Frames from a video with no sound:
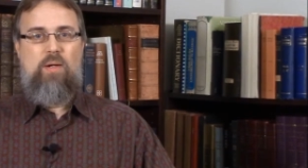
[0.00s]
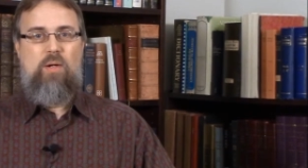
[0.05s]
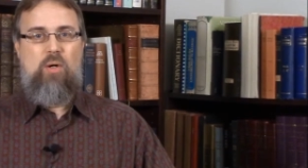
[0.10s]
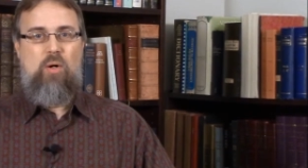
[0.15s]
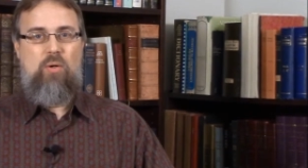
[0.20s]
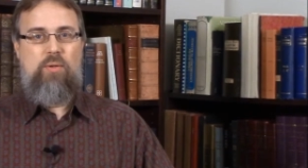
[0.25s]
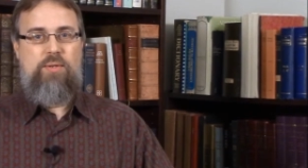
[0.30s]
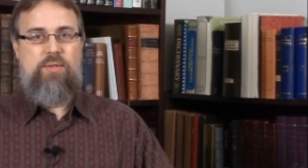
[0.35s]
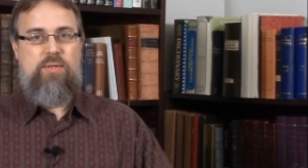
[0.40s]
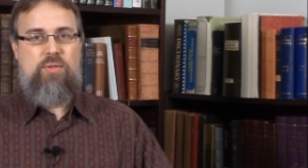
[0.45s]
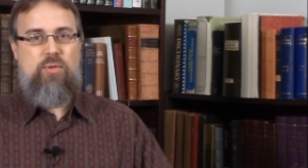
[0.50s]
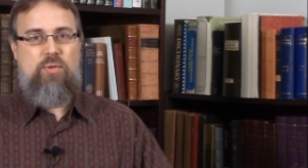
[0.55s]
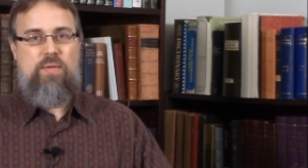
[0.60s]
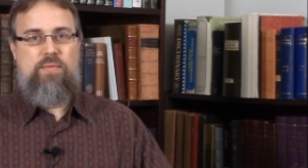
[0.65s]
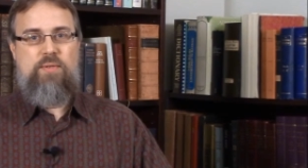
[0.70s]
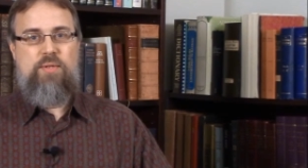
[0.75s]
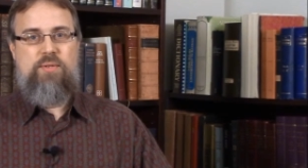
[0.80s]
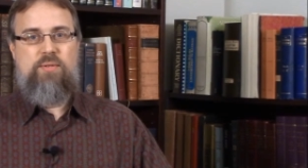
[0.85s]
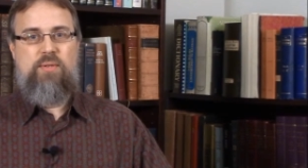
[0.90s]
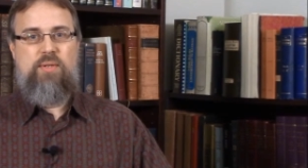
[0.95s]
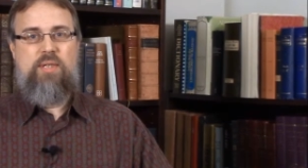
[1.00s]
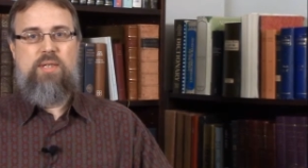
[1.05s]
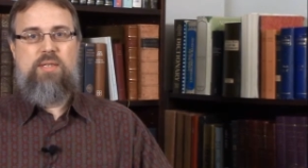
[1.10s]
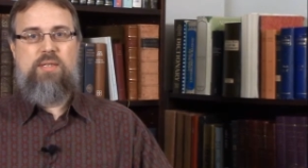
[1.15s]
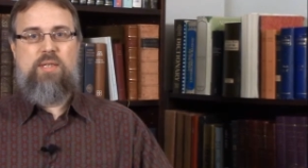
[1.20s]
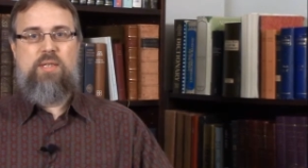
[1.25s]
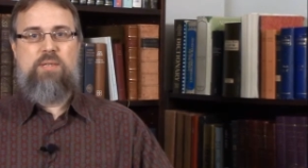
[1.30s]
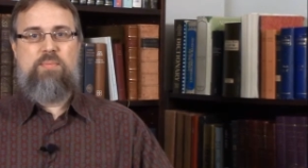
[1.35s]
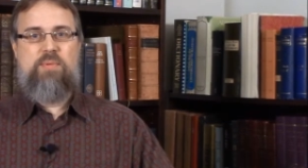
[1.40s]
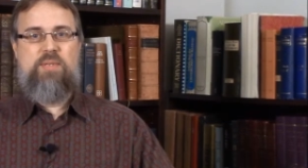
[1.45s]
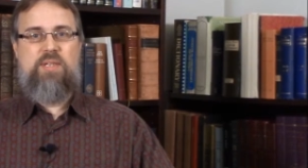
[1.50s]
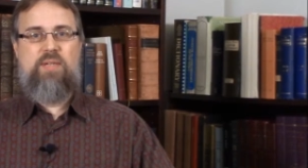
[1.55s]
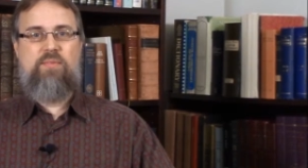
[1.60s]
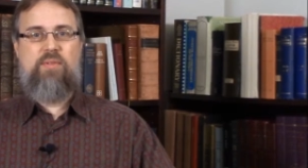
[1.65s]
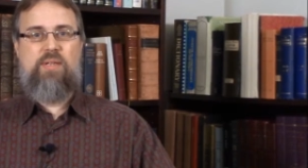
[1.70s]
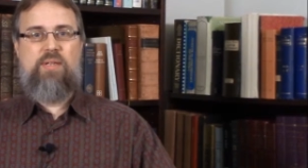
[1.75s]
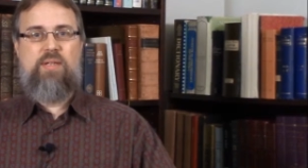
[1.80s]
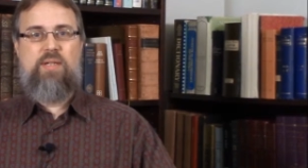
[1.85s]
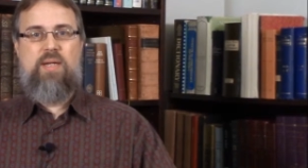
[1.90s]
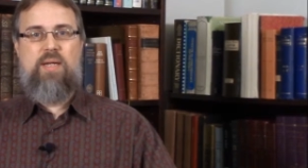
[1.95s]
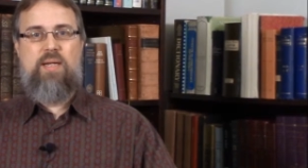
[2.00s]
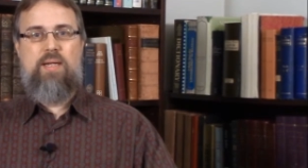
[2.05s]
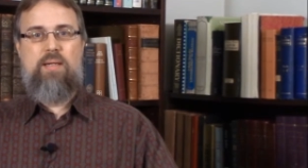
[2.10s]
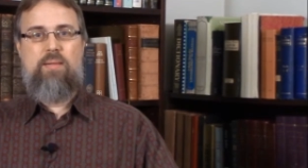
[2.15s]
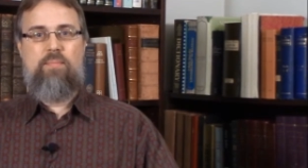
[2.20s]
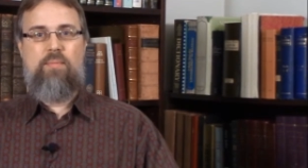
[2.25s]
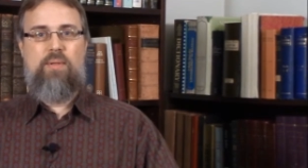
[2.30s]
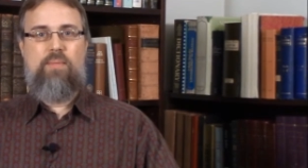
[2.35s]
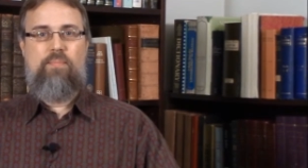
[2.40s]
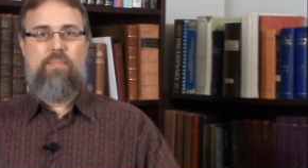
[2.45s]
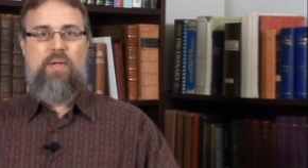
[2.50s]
Only two of the trees are specifically named.